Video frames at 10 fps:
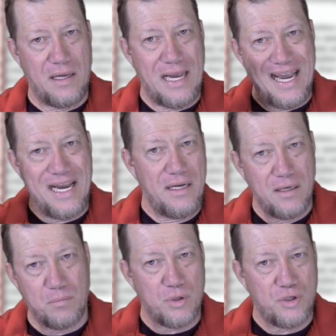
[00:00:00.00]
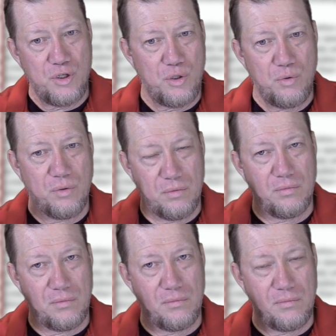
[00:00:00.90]
A number 2
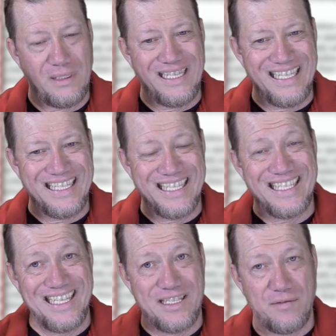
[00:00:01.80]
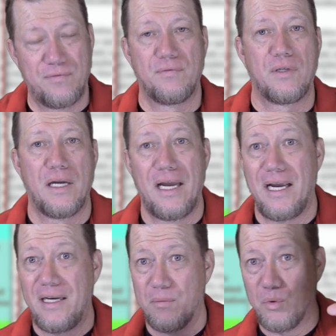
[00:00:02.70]
is attentive. Okay,
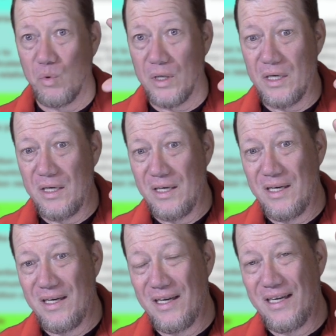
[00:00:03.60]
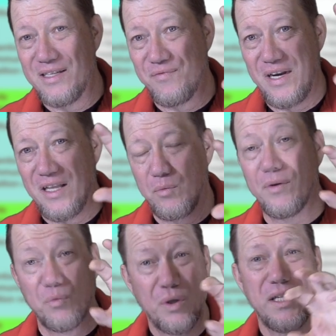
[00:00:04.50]
A number 1 is available.
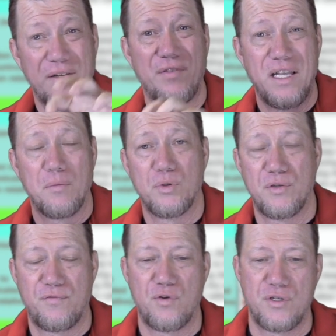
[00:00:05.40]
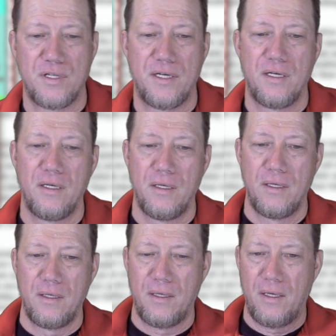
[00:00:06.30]
Really, available is the first thing.
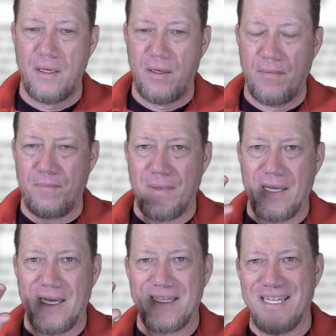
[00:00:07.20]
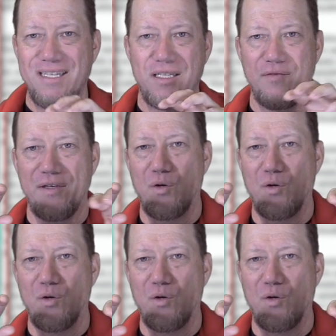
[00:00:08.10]
Attentive and